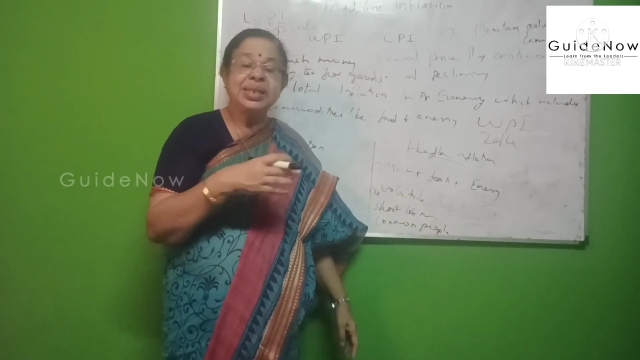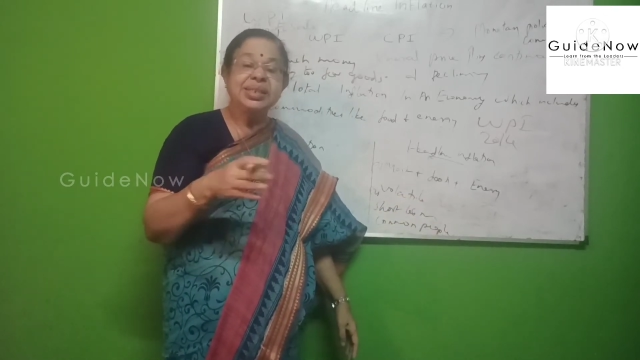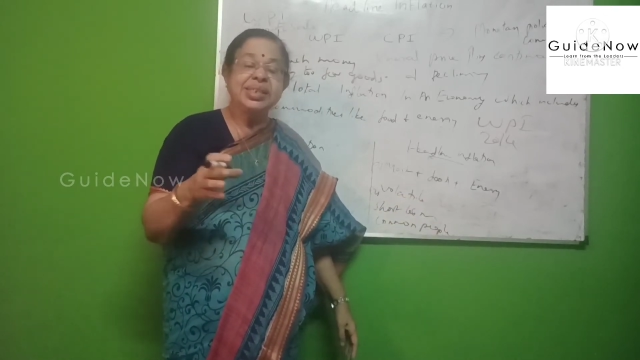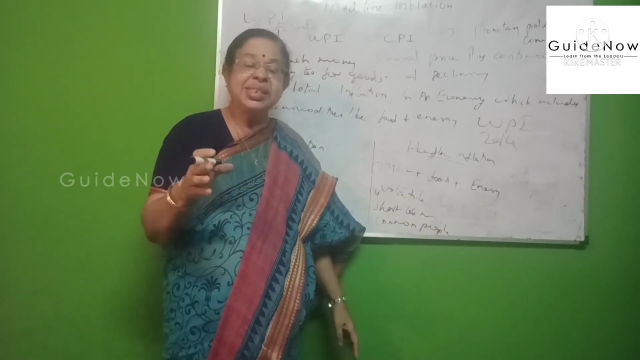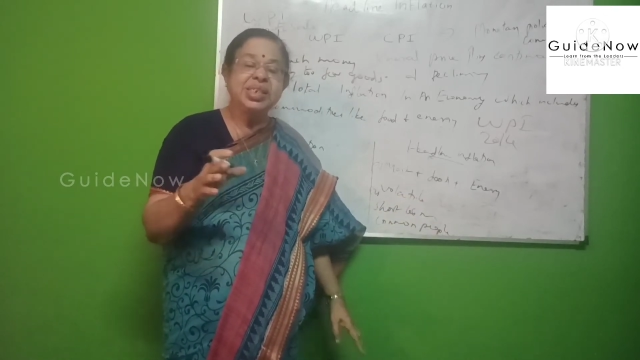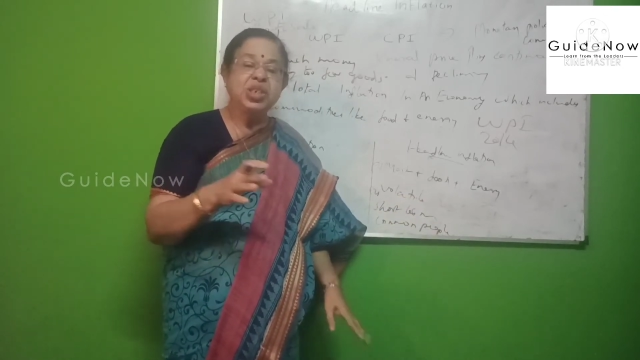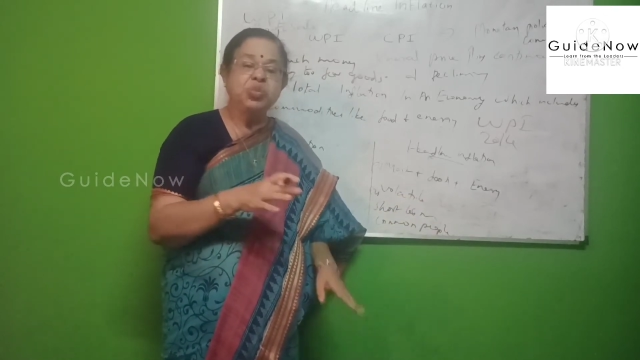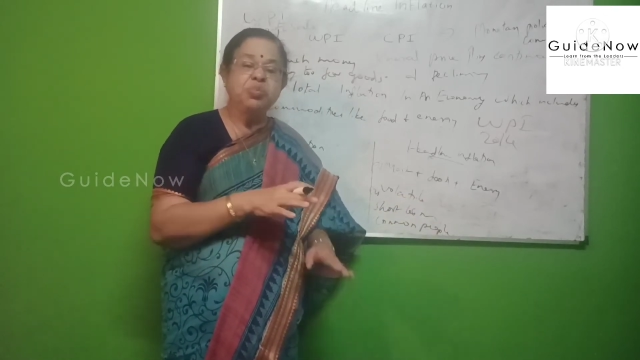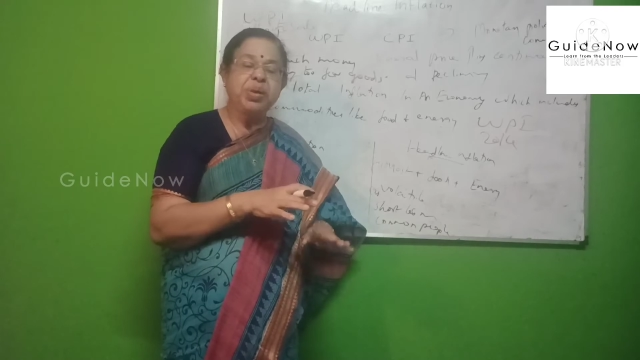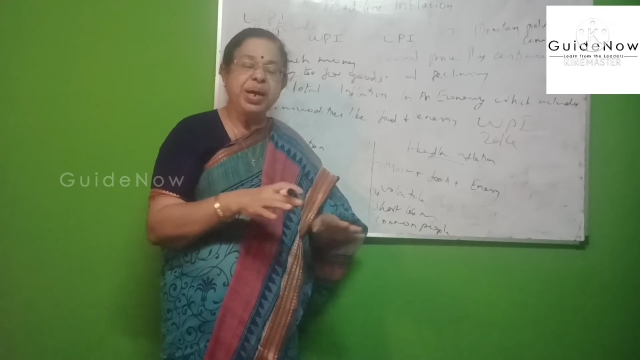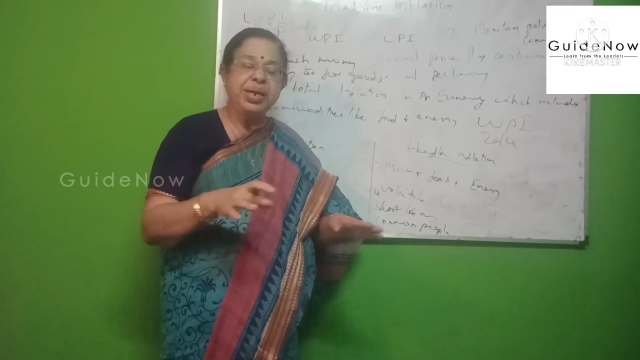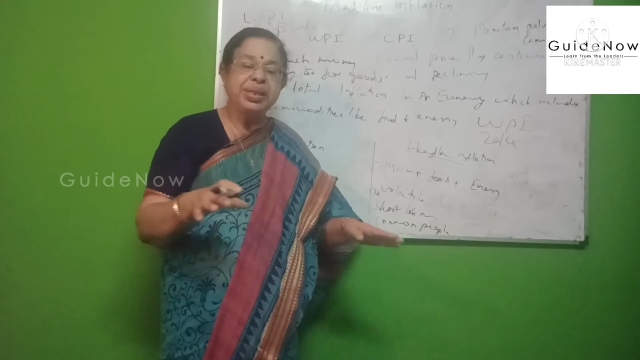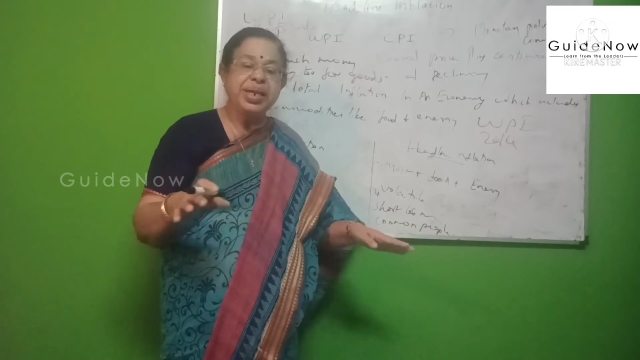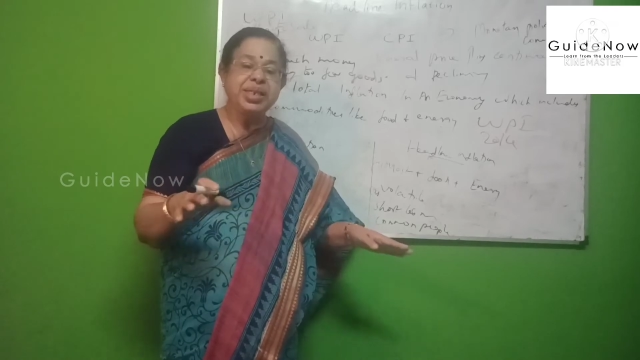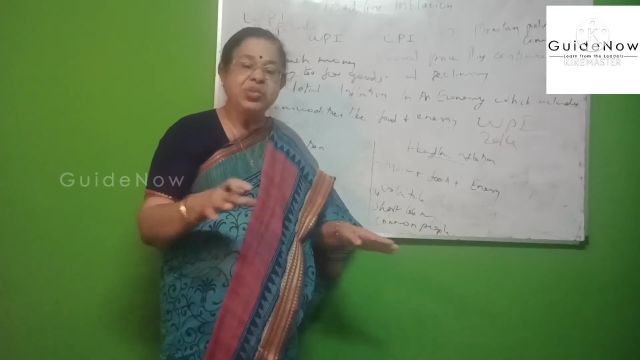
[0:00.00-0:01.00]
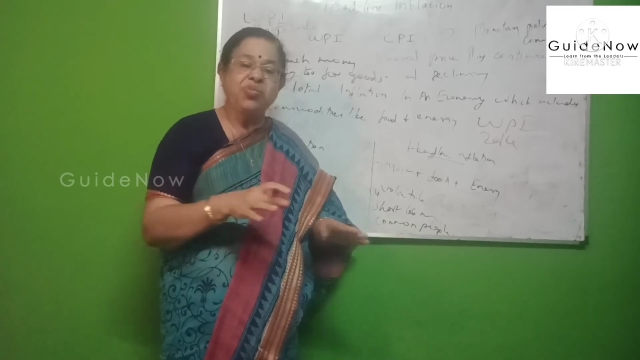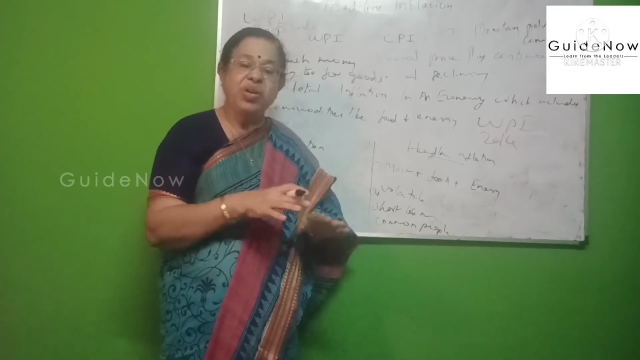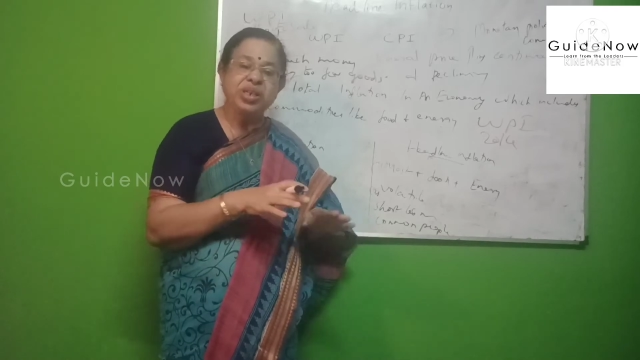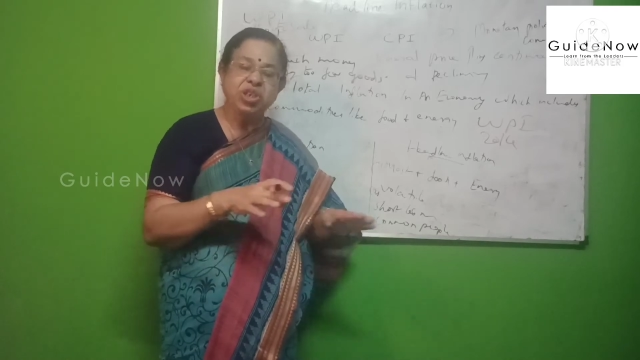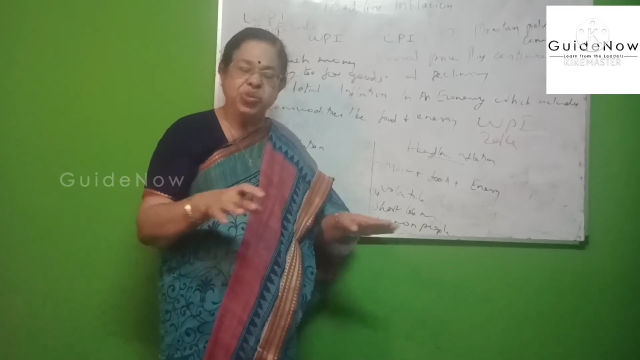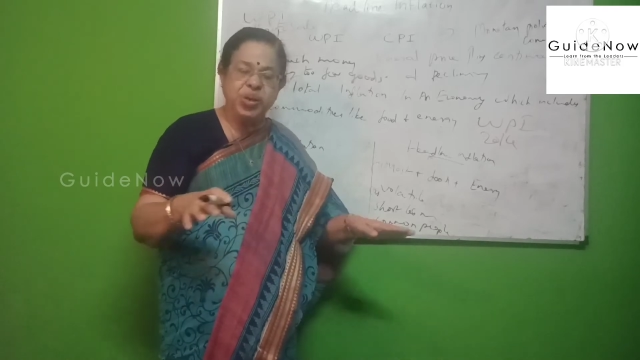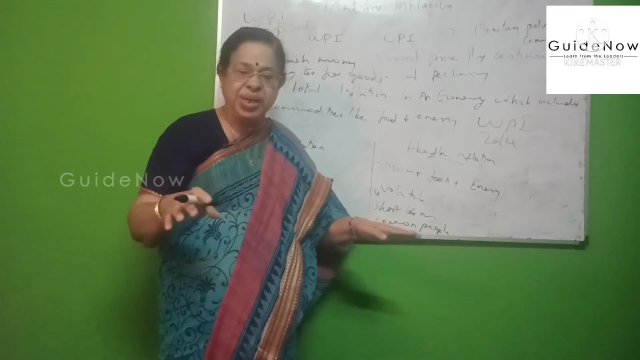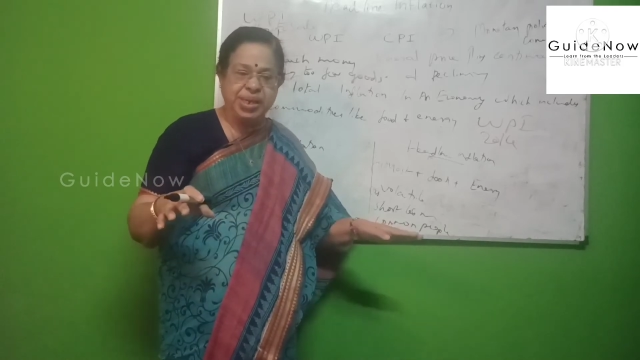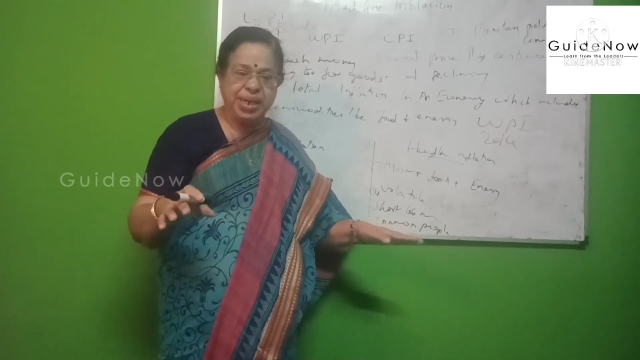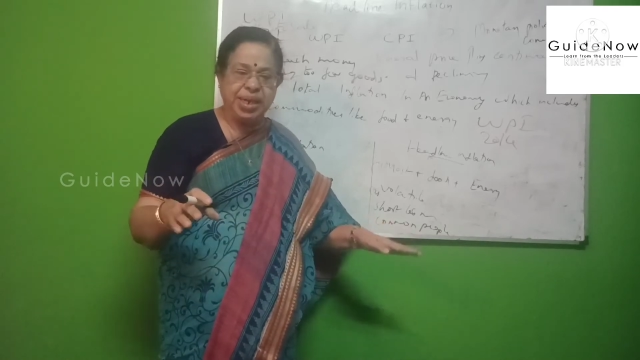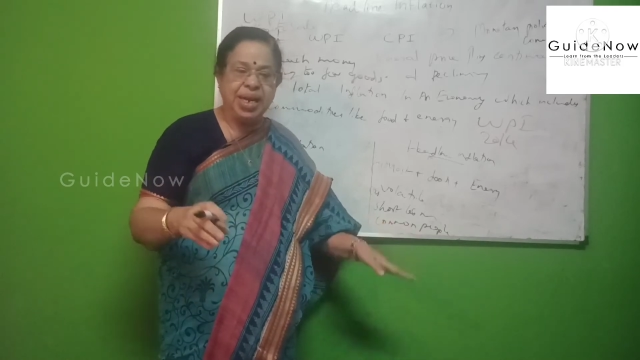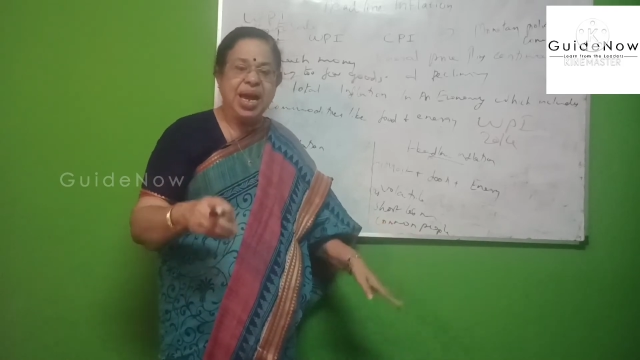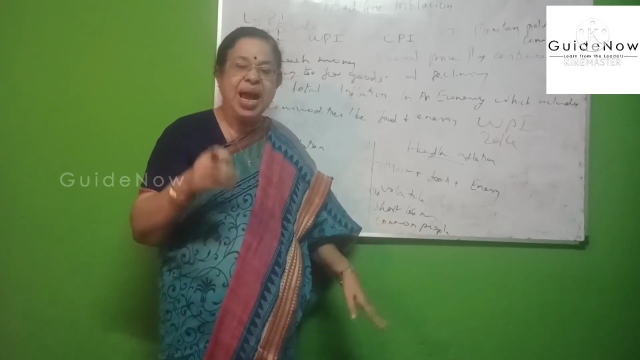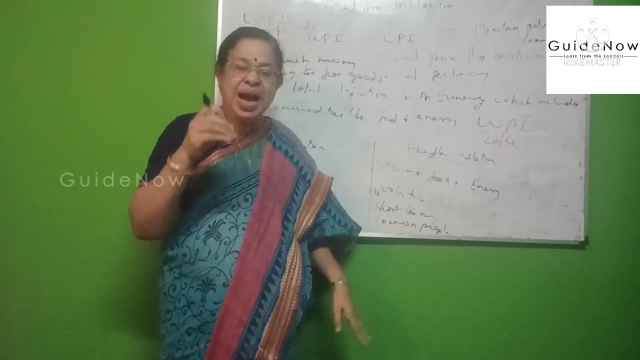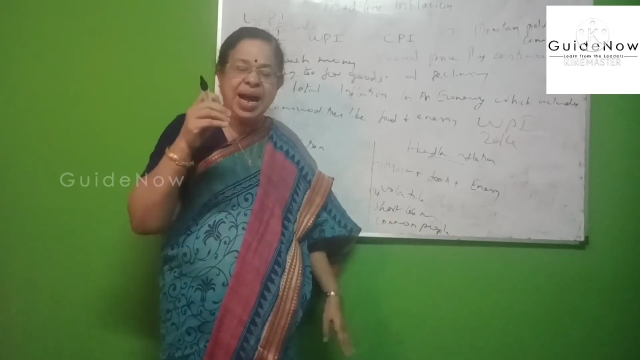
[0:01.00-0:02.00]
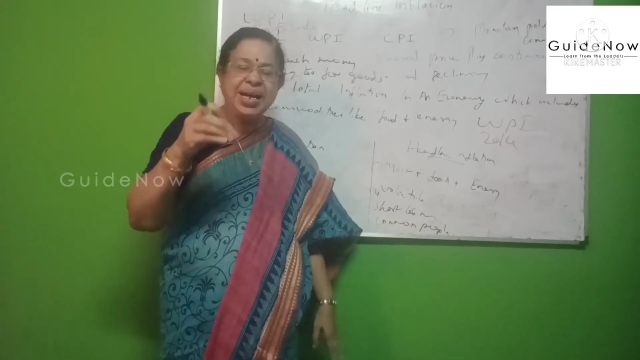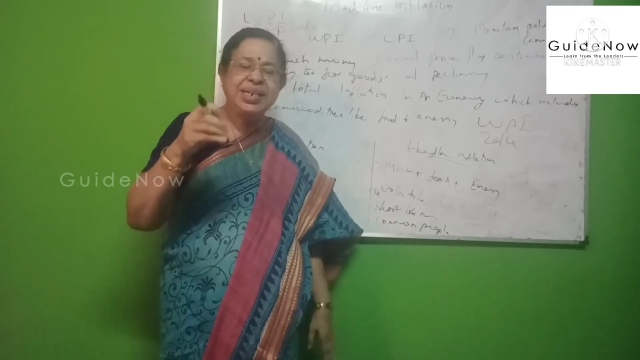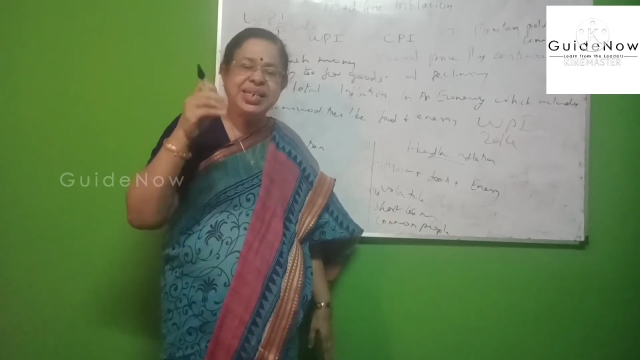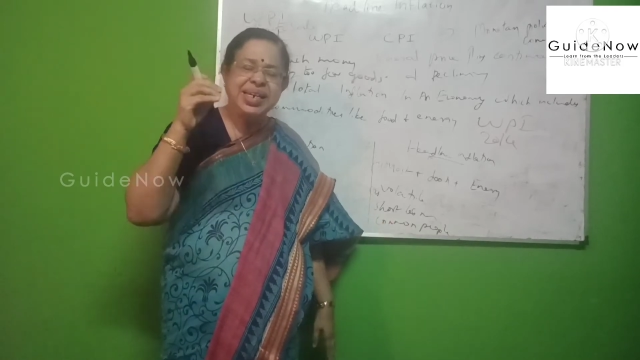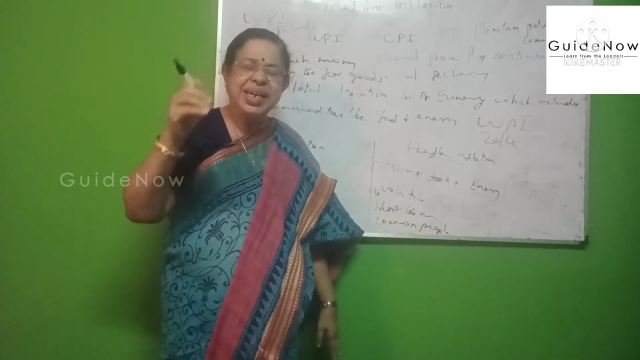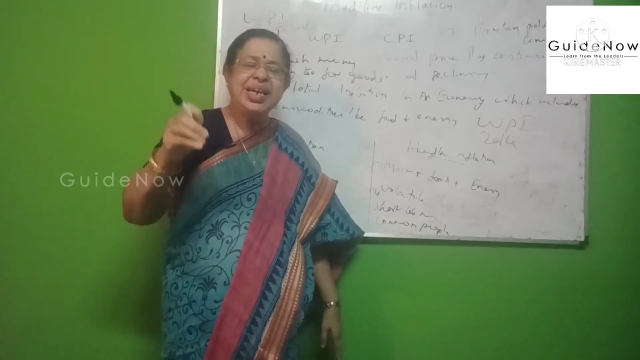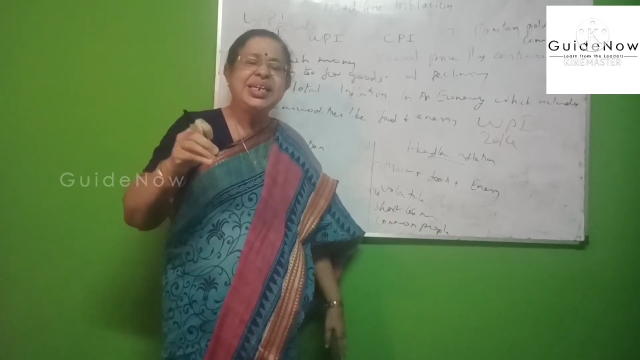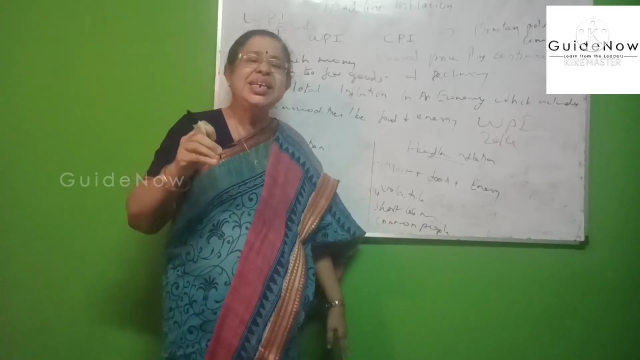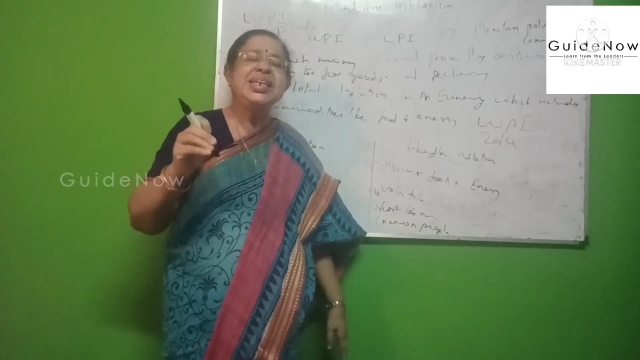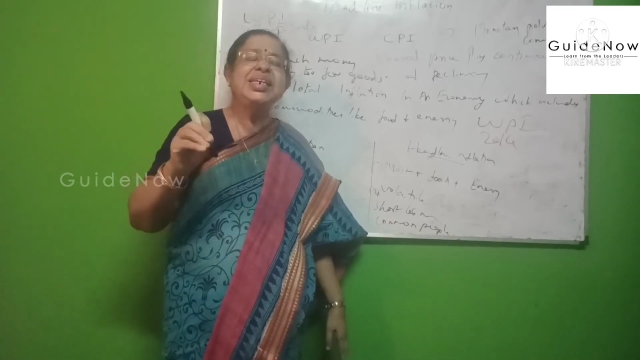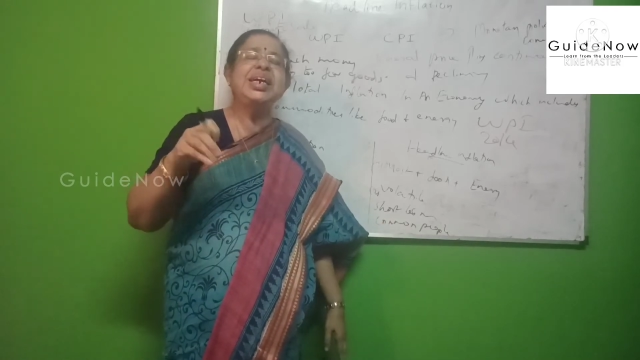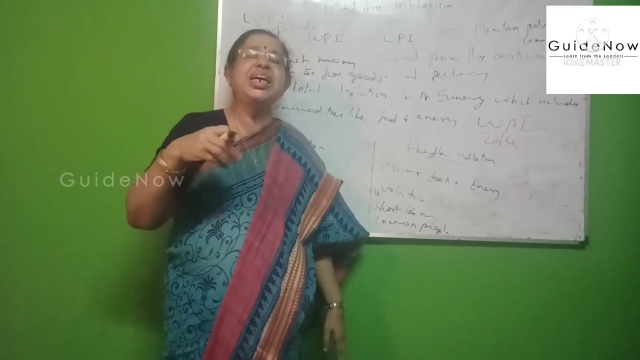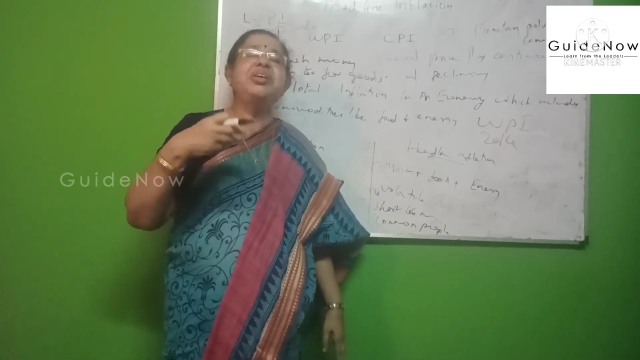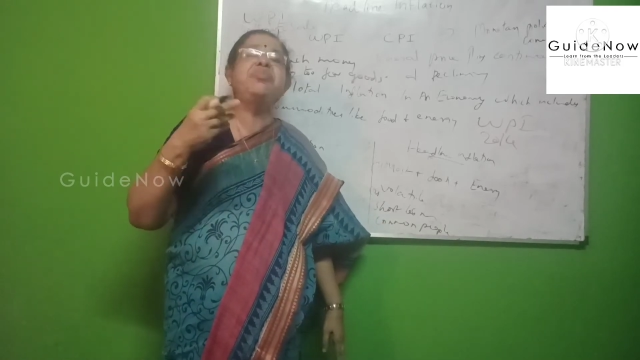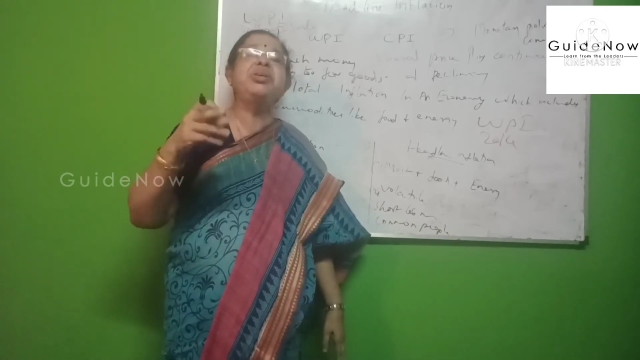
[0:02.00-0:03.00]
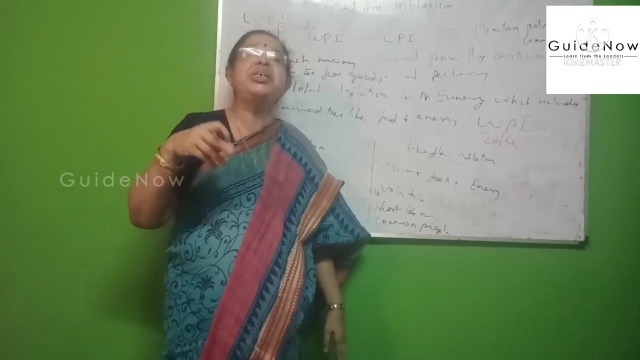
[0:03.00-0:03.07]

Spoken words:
this is mine, that is fluctuating. At any time